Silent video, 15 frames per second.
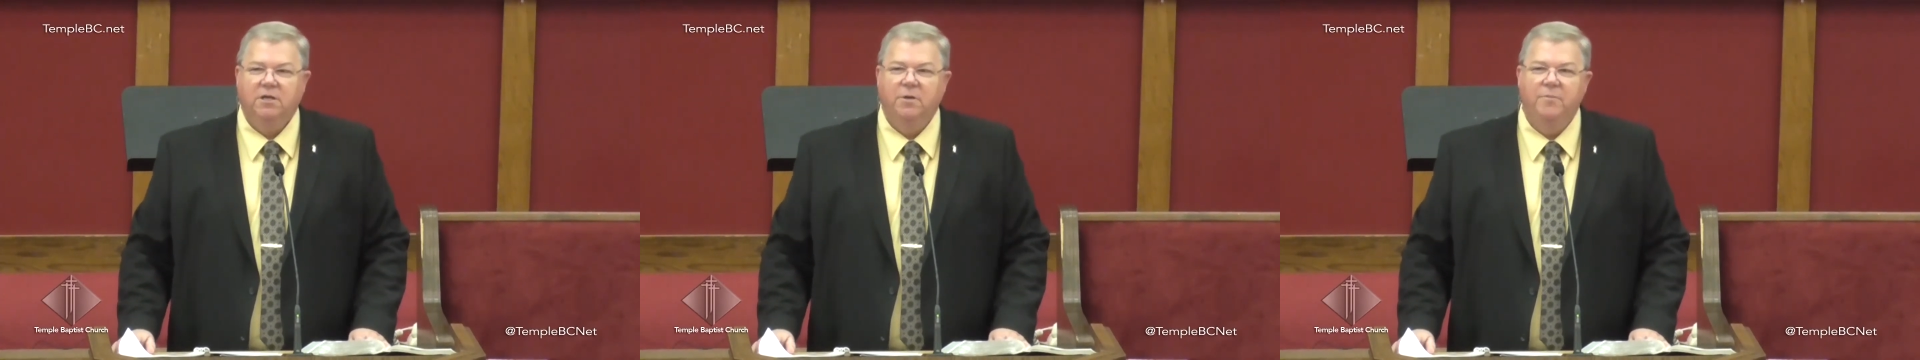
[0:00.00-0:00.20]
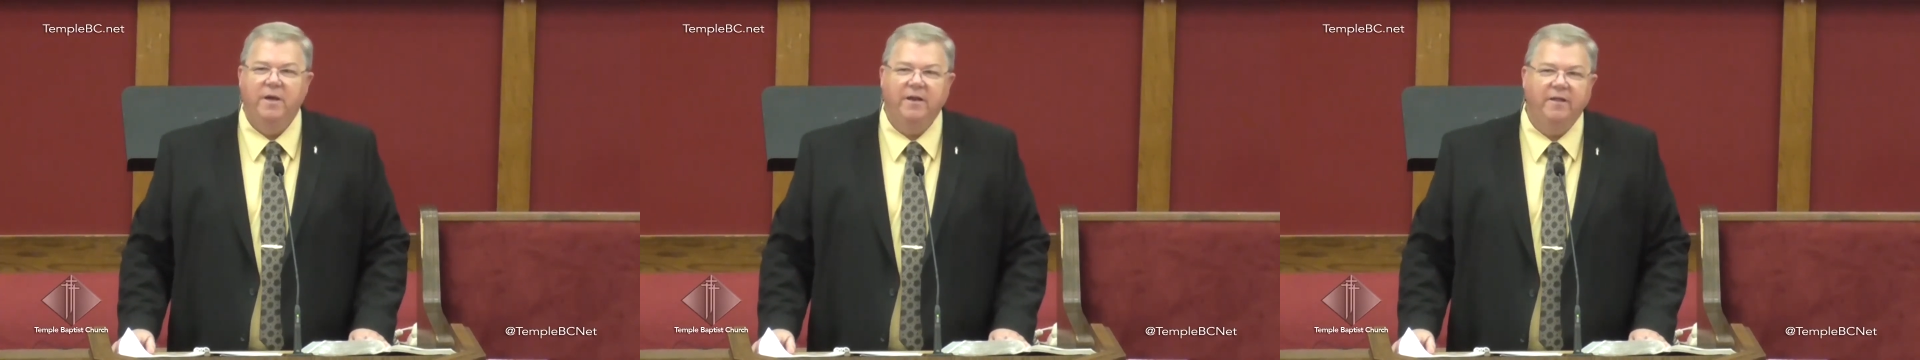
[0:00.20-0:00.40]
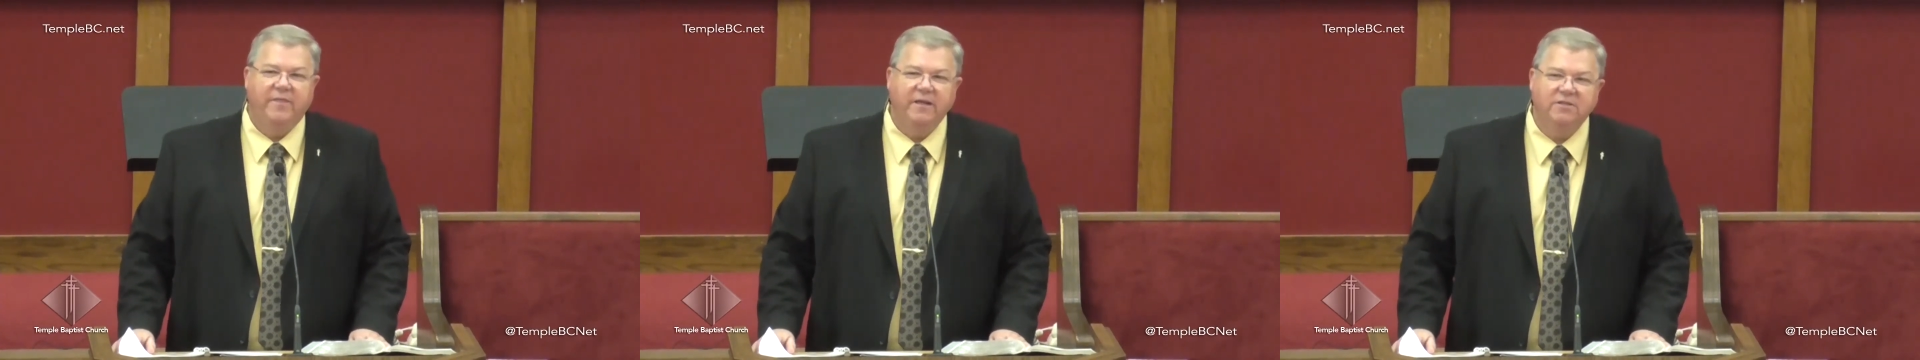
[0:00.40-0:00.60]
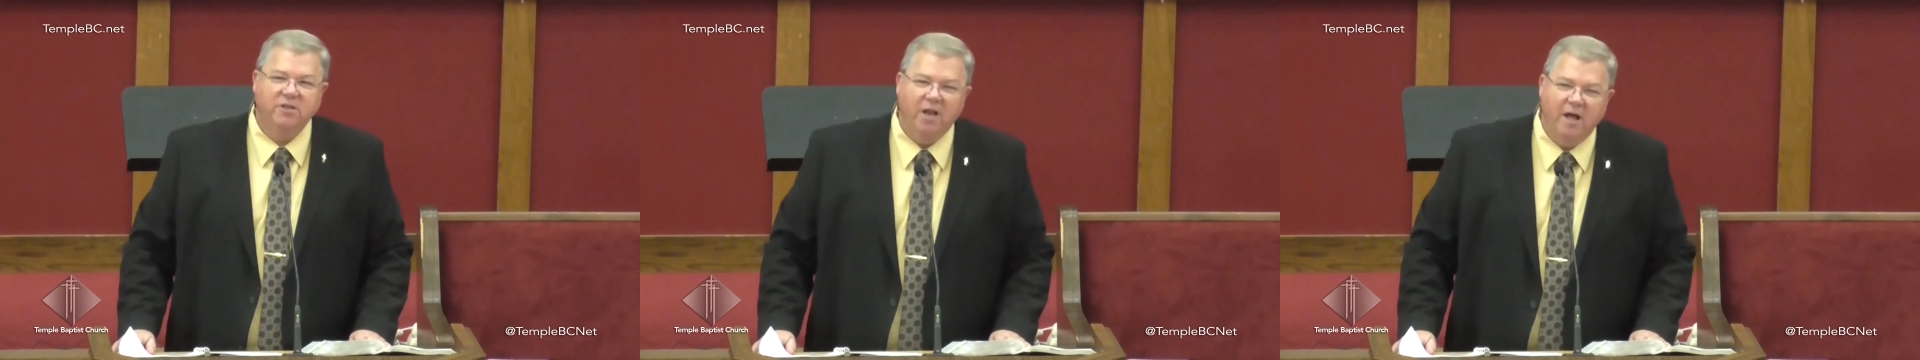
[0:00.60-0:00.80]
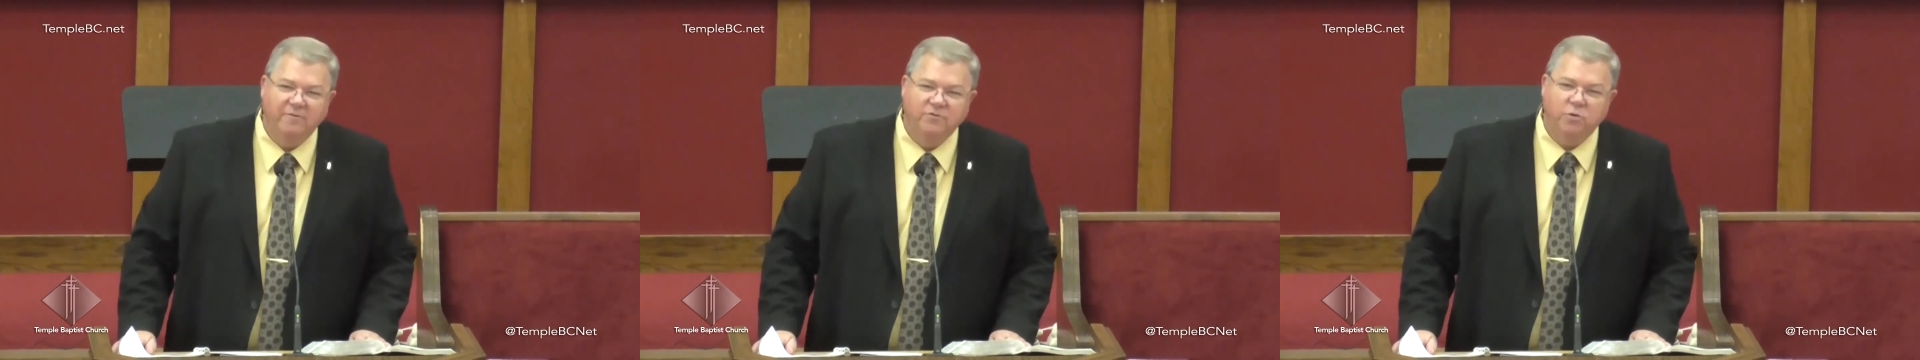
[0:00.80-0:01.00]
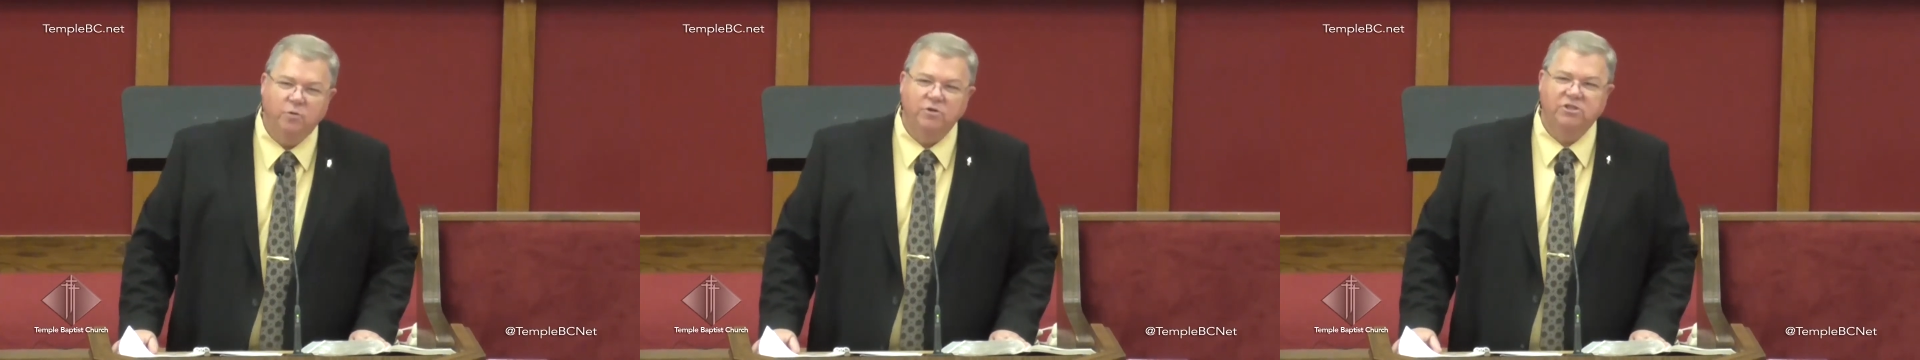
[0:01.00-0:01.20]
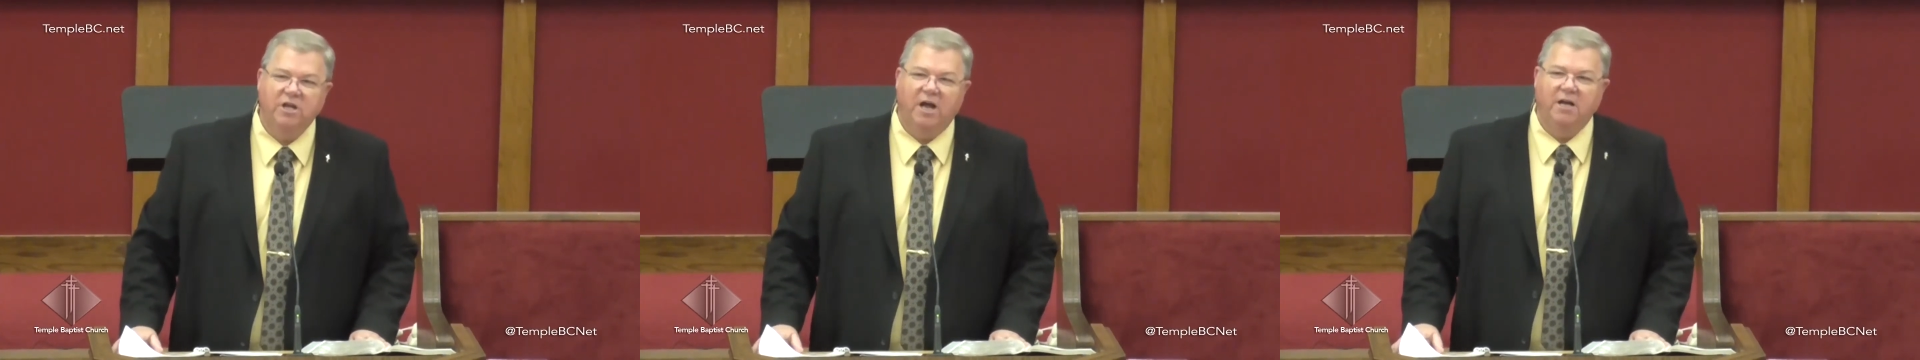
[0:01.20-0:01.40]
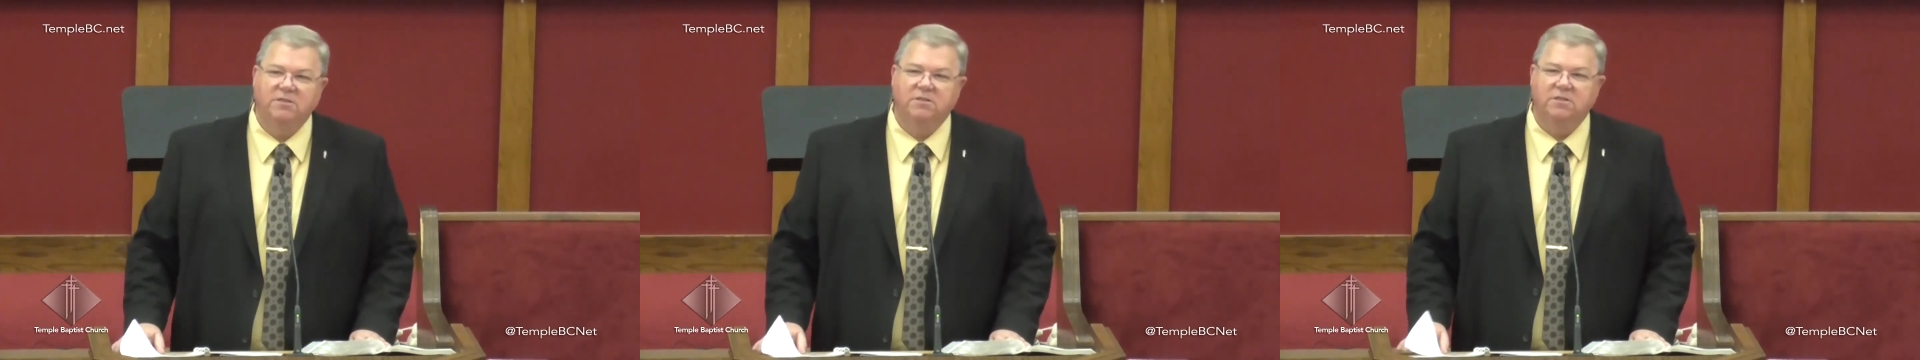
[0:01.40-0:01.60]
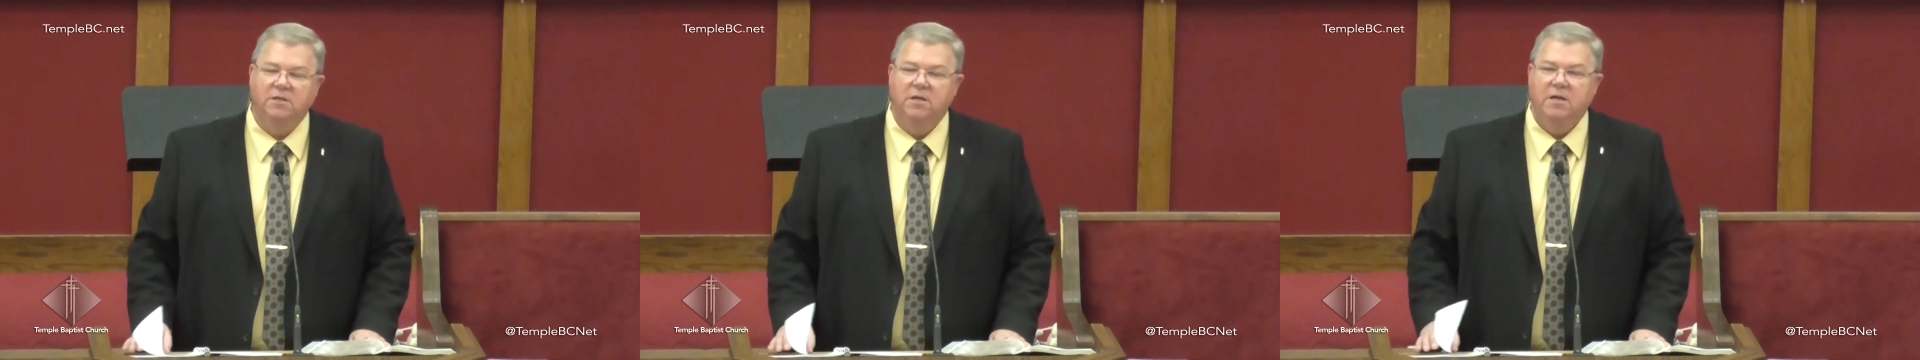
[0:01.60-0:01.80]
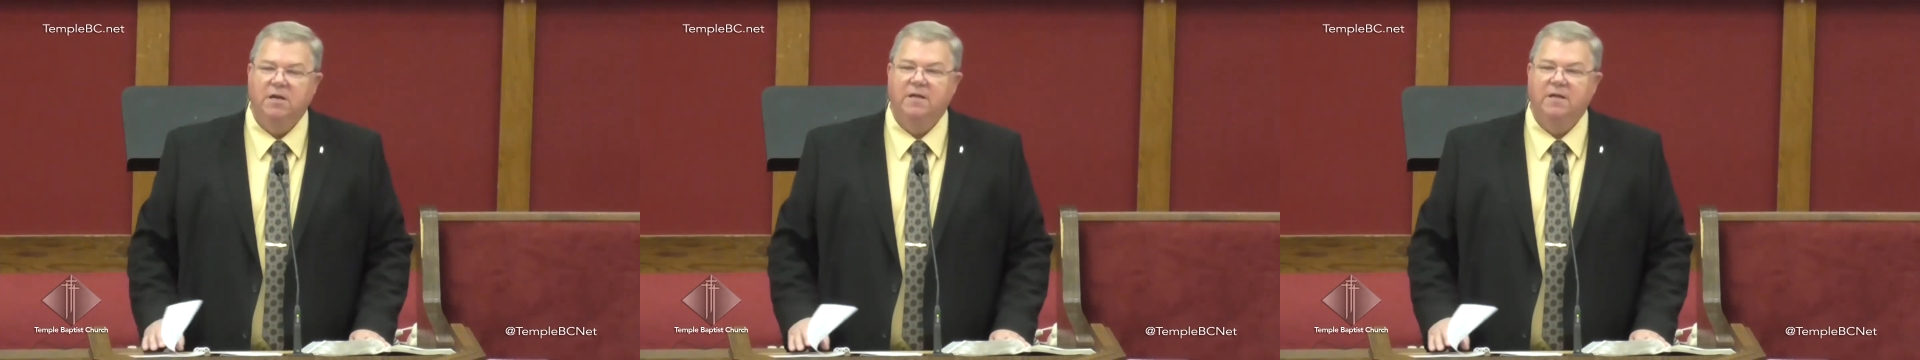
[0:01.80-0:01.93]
commendeth his love towards us,